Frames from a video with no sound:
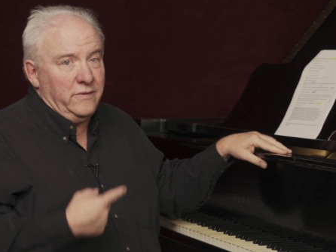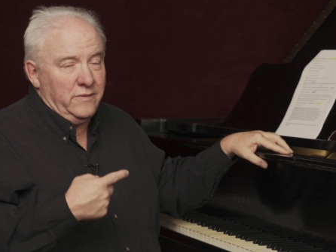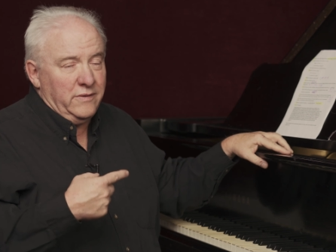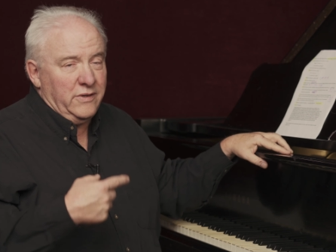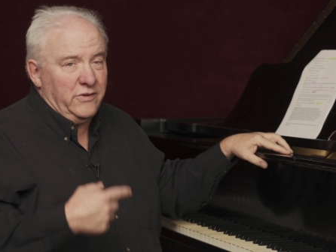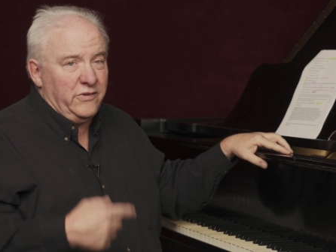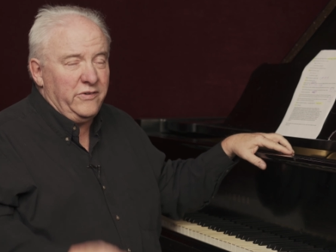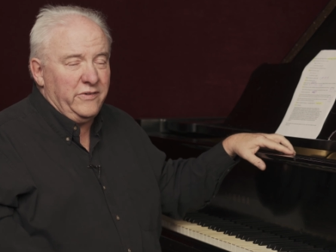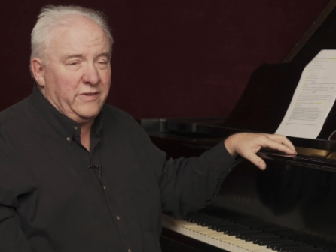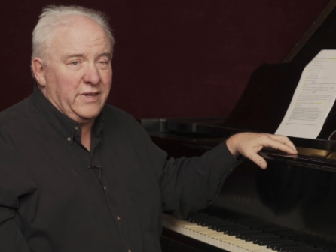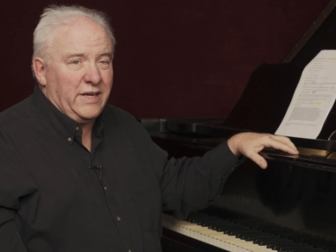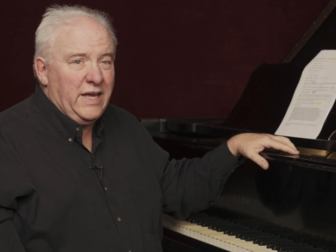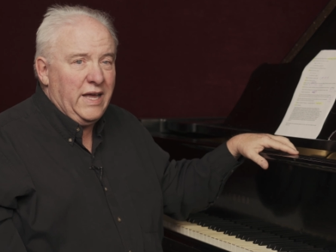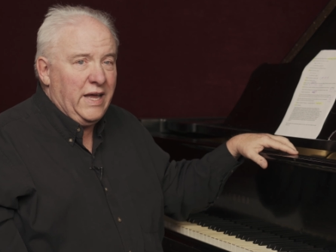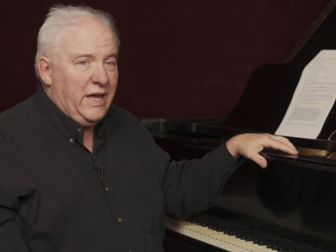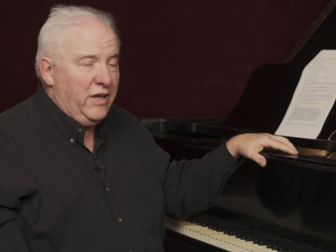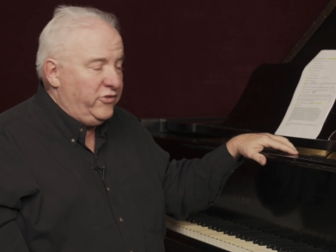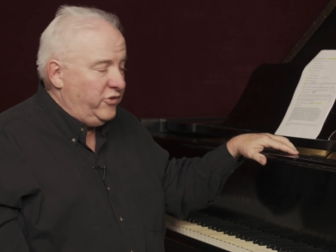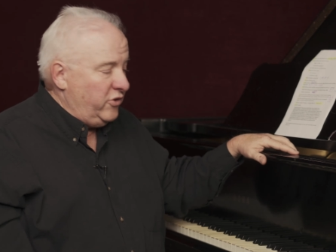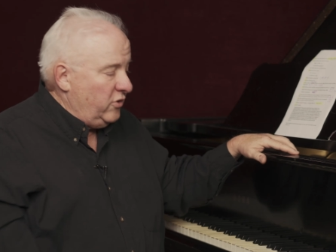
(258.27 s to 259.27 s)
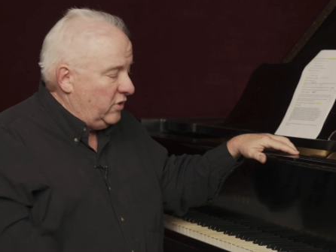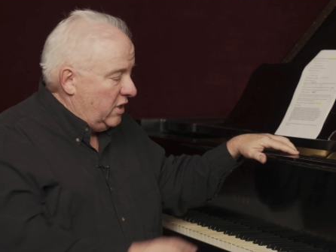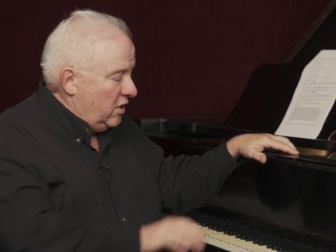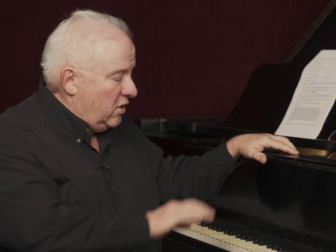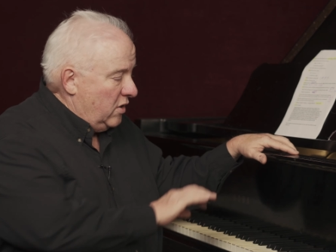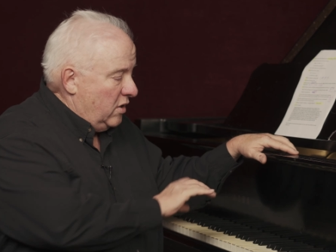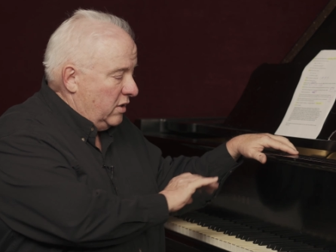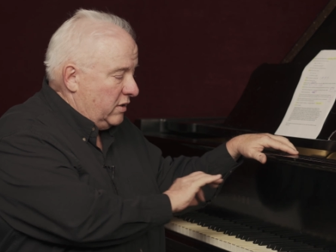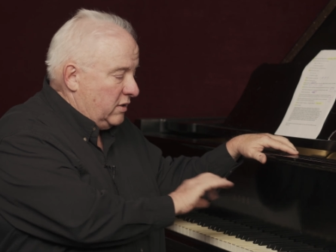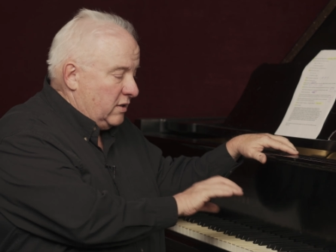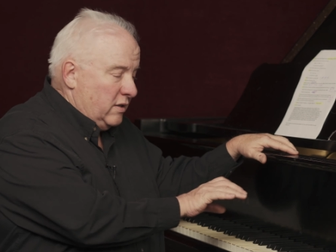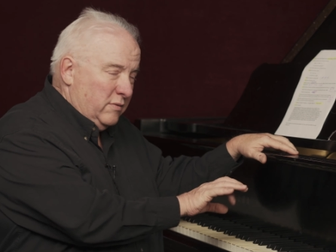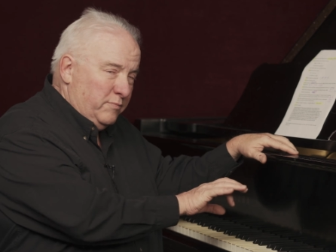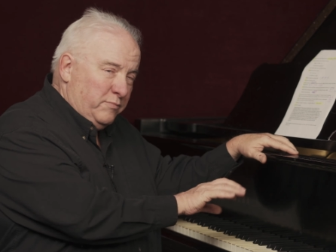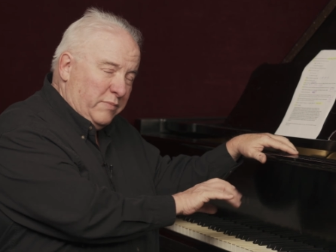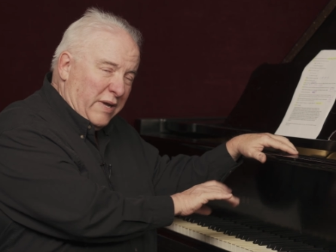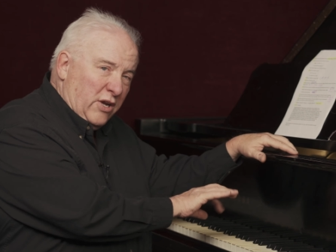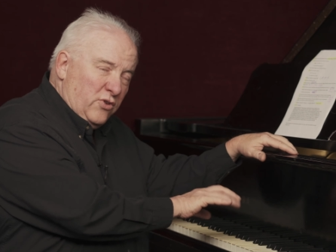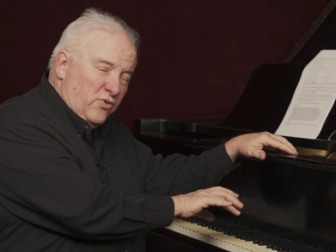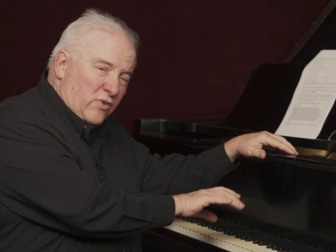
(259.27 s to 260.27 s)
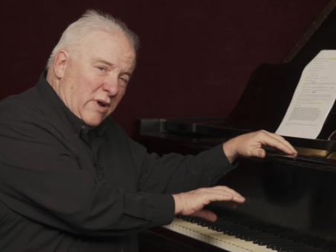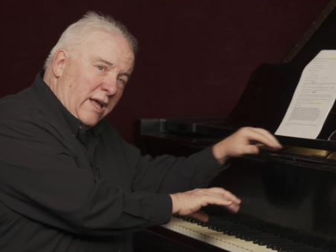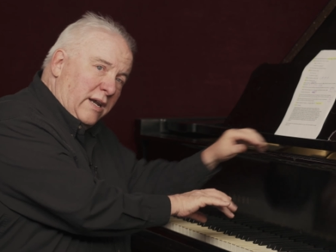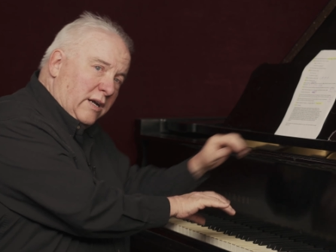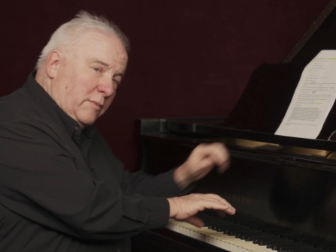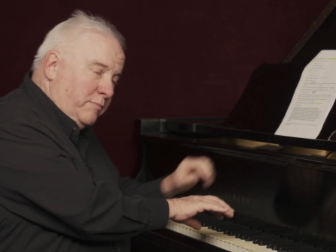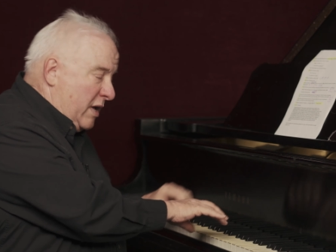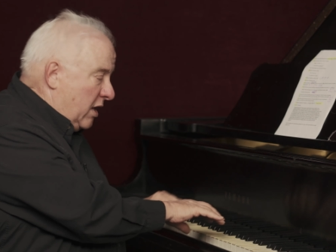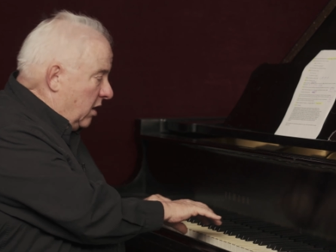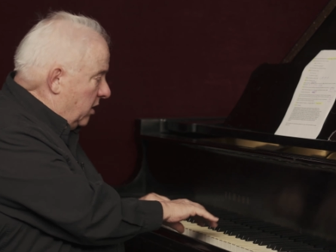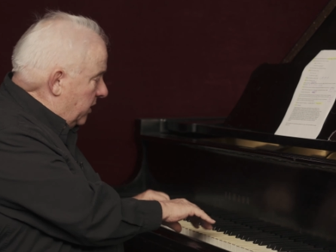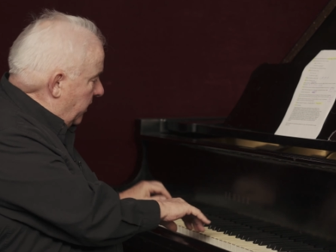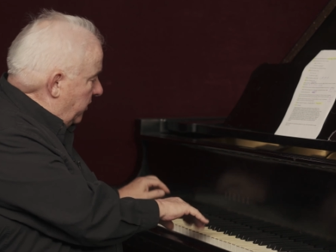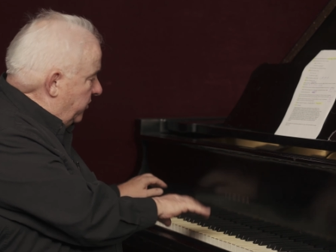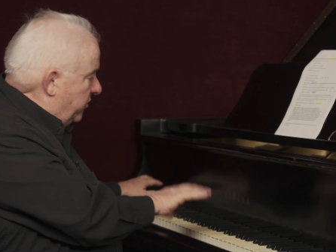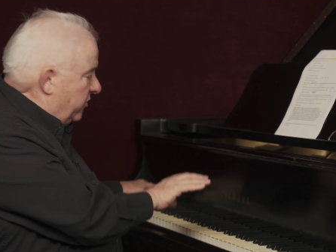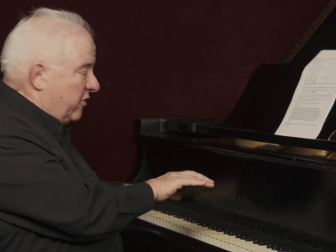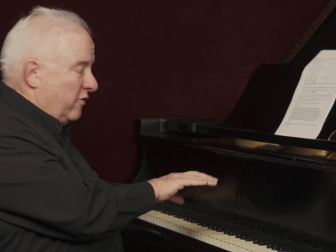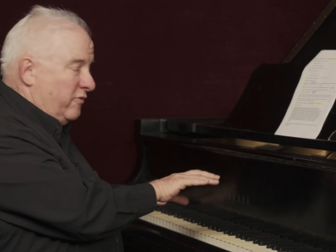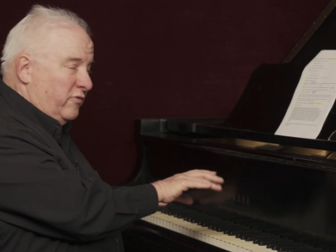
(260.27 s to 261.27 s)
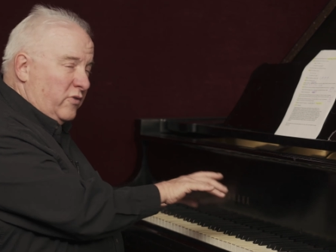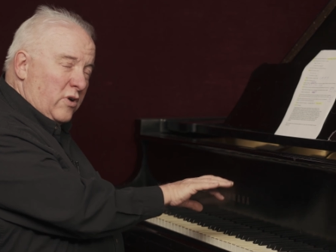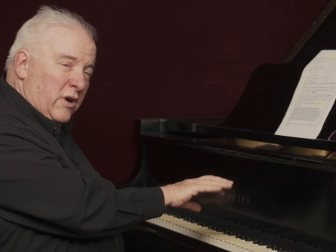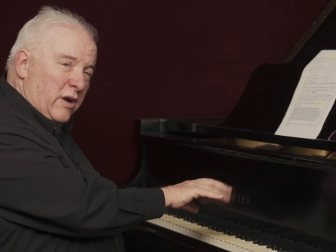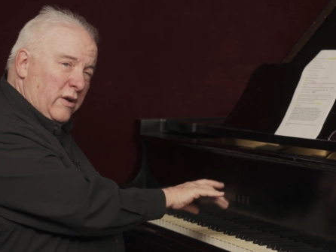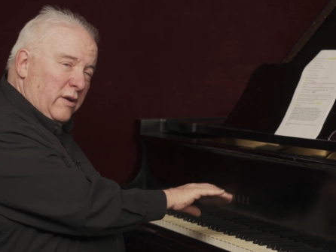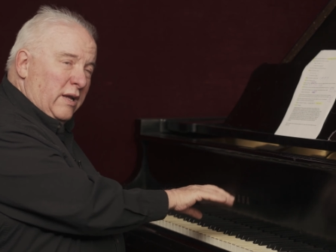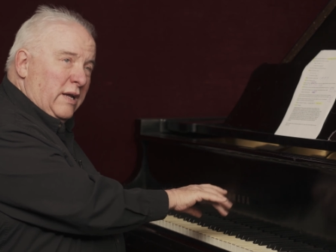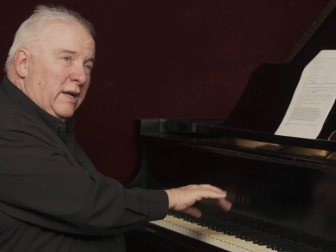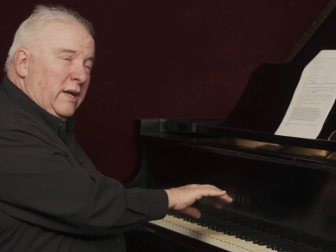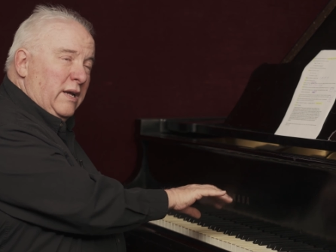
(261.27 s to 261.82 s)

This is the case. You'll hear it. The patriotic melodies is a very,